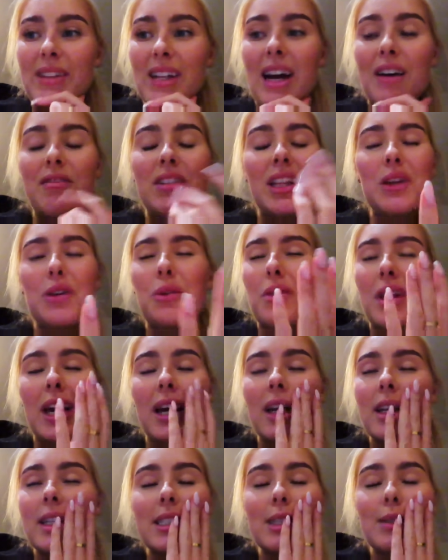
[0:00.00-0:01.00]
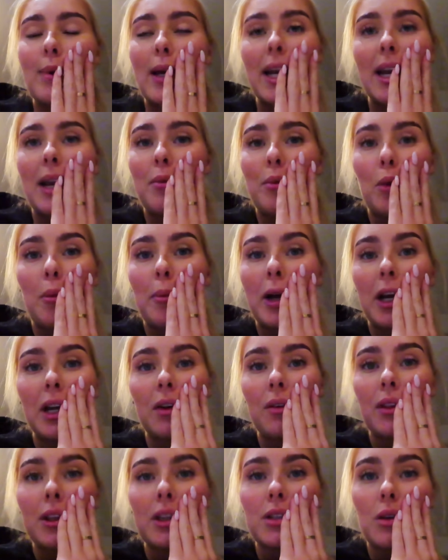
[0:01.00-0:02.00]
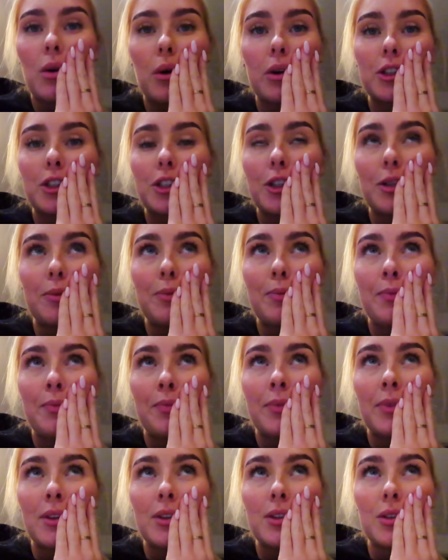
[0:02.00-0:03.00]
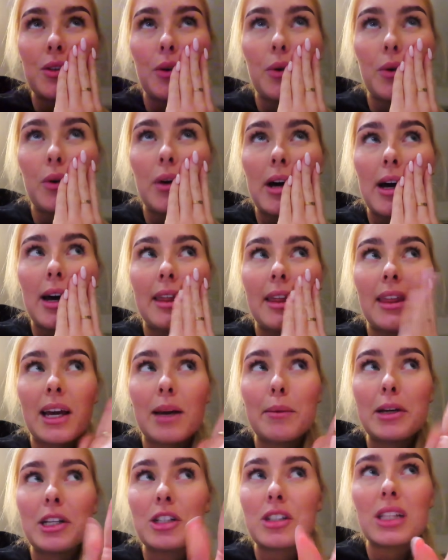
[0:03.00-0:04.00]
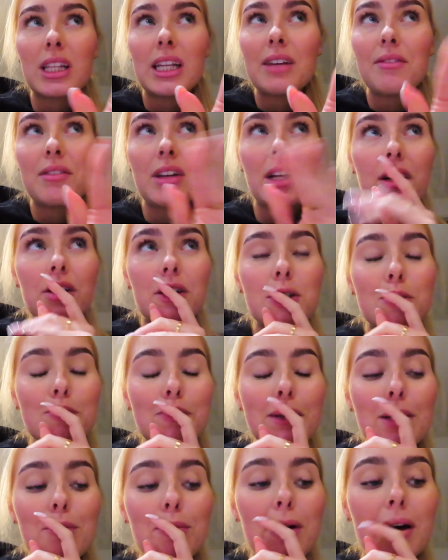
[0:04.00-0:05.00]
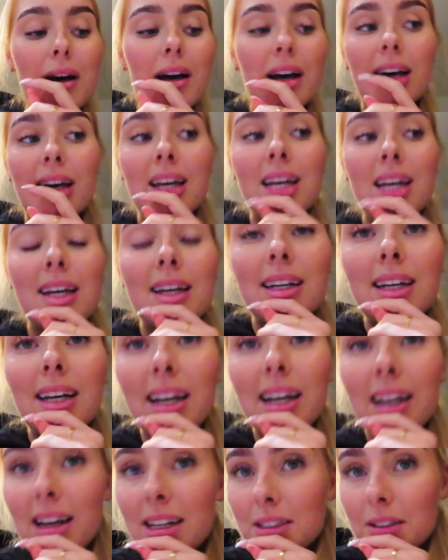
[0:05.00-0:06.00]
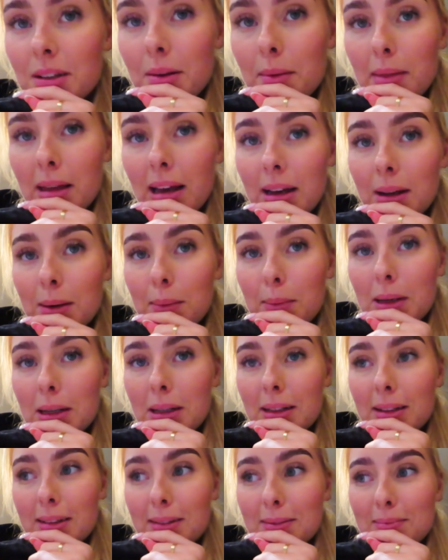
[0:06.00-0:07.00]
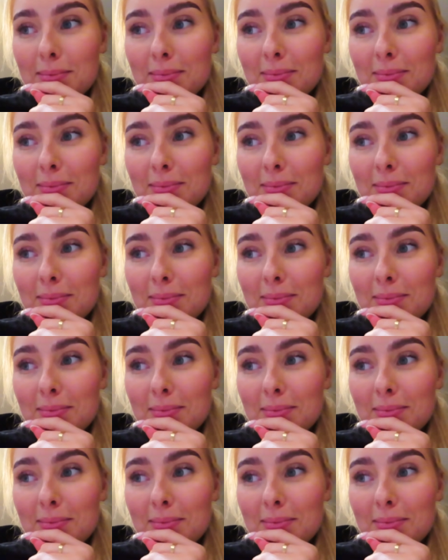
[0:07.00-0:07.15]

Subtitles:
I really don't think I need to spend any more money on this costume. So I think I might just leave the glitter spray, but I can't stop thinking about it.